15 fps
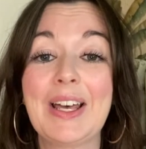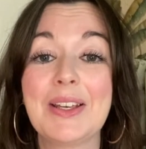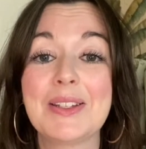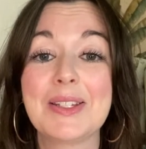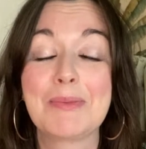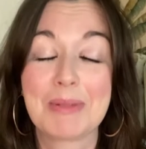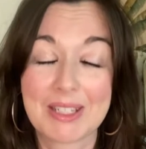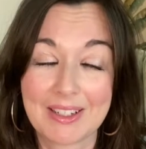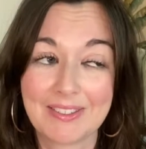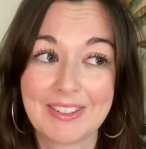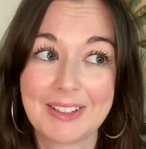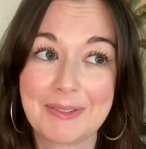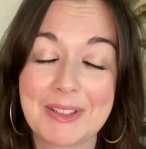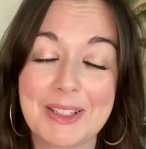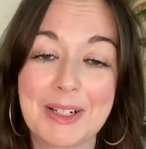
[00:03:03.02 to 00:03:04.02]

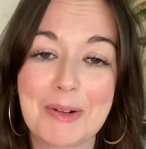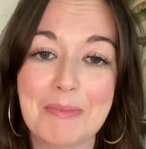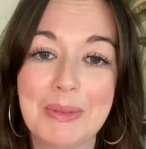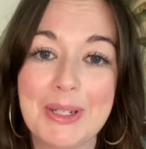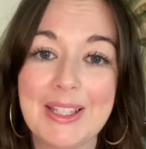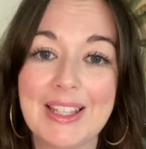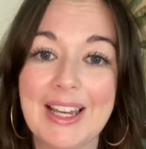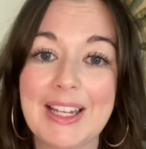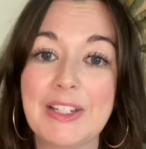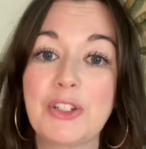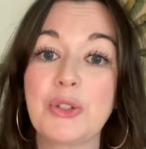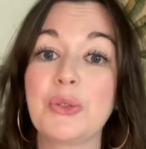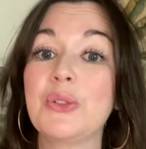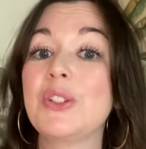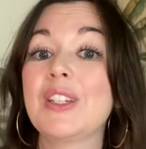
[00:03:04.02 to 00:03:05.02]
specifically with the company that I
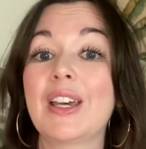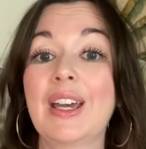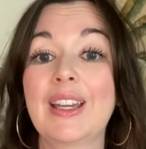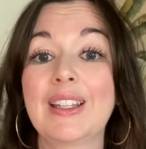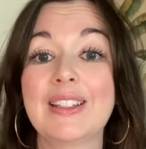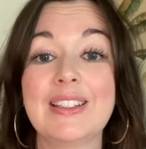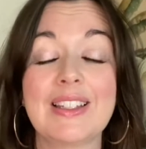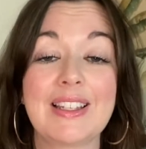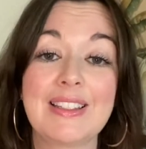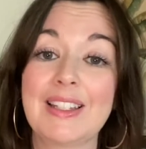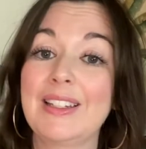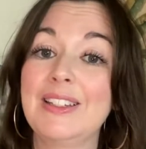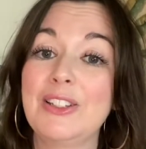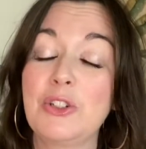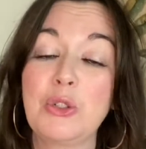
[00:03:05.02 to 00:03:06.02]
chose, and I
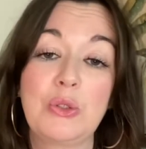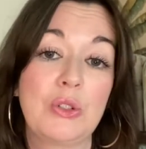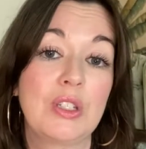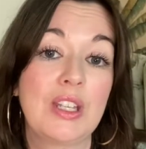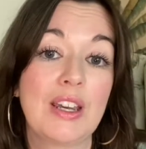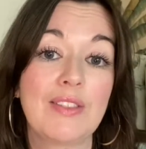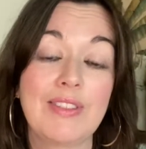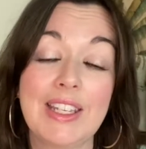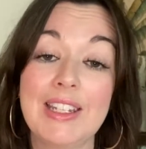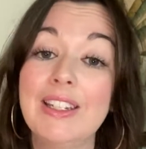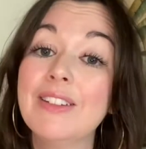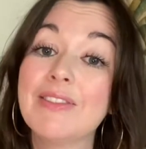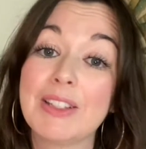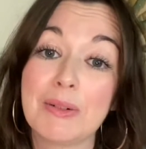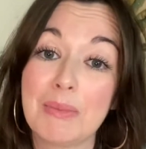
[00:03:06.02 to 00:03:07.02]
didn't choose to have any
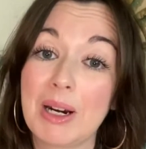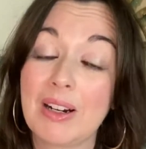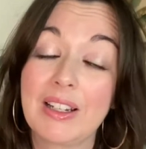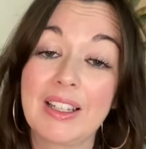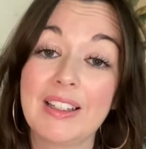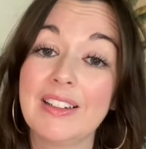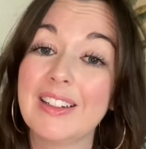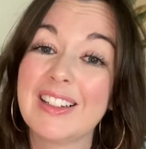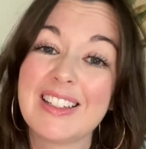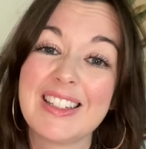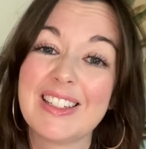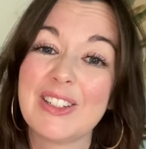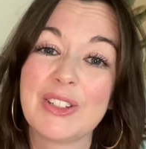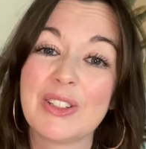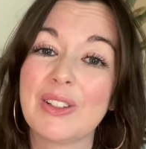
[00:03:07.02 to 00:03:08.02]
of their marketing because I
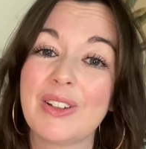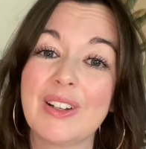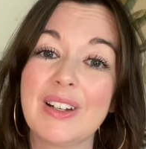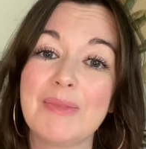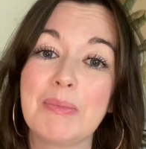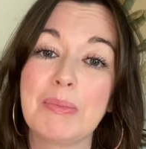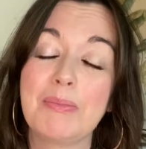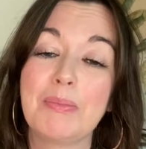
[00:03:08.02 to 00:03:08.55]
just thought